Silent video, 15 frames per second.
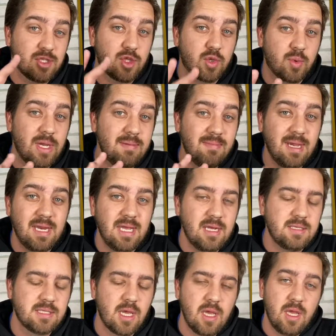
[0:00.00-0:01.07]
3
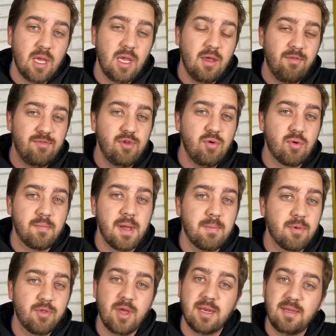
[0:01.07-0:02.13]
meetings. If you
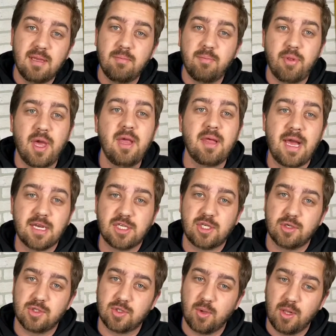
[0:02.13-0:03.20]
remember, they didn't play last
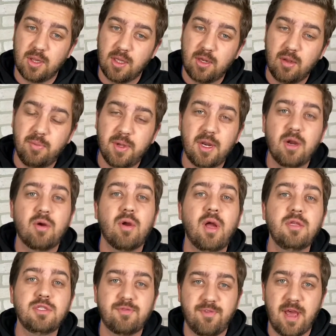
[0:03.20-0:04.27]
year, so a little bit of
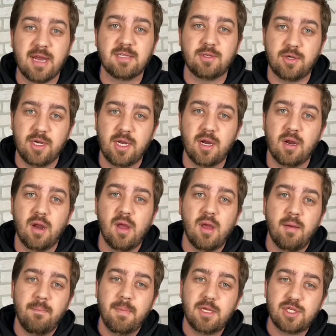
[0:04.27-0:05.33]
grunge factor here.
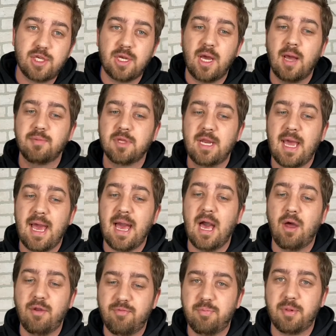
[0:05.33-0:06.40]
Michigan opted
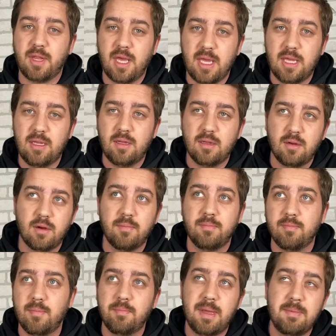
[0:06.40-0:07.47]
out of playing, or
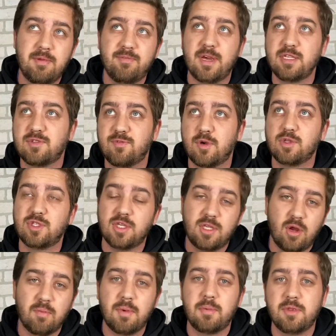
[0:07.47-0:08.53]
maybe vice versa.
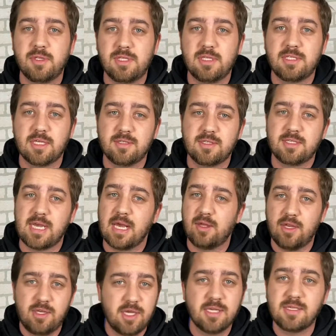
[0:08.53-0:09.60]
Don't remember the details
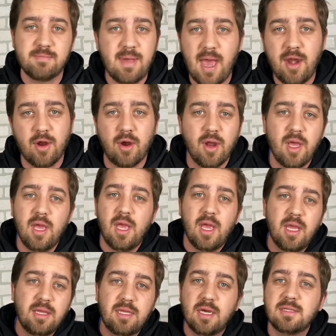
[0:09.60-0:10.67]
exactly. Doesn't matter.
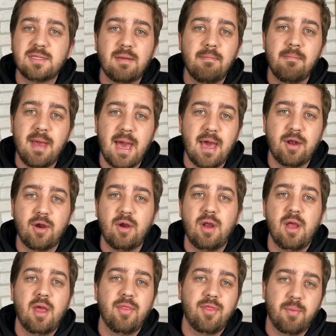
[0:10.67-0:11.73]
Doesn't
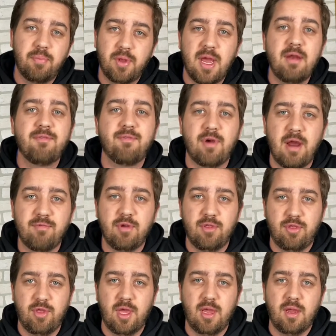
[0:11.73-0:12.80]
matter. They're playing for
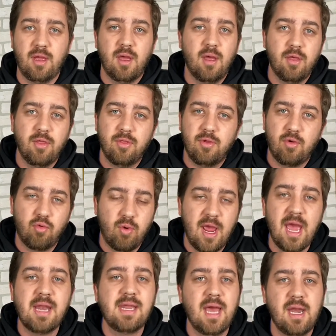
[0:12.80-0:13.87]
everything.
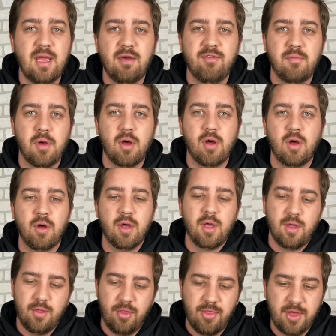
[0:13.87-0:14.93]
Granddaddy of them all.
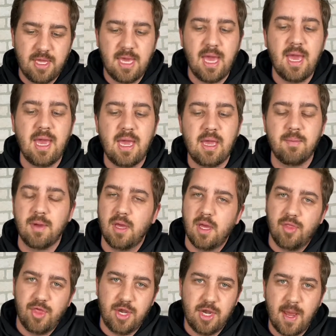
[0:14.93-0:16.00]
The game.
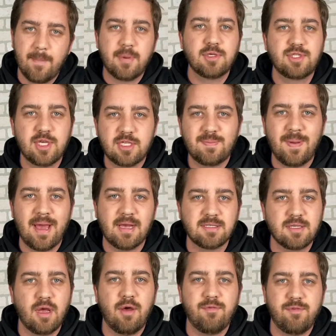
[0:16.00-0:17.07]
The number 6 pass
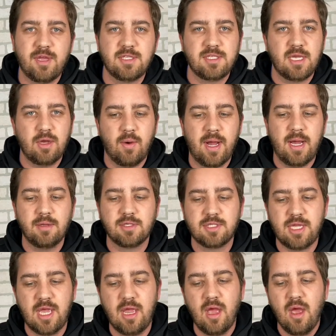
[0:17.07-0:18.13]
offense in Ohio
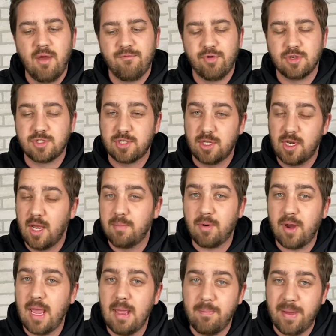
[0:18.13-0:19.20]
State versus the
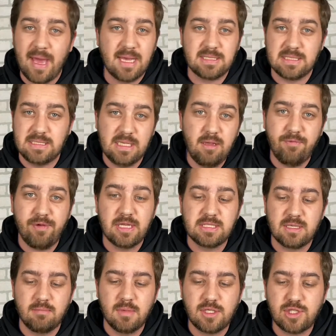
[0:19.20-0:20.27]
number 8 pass defense
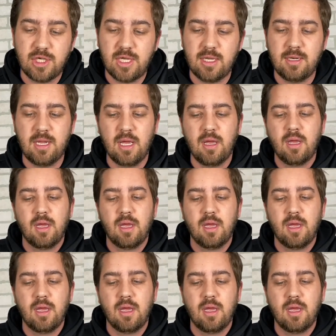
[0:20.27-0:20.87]
in Michigan.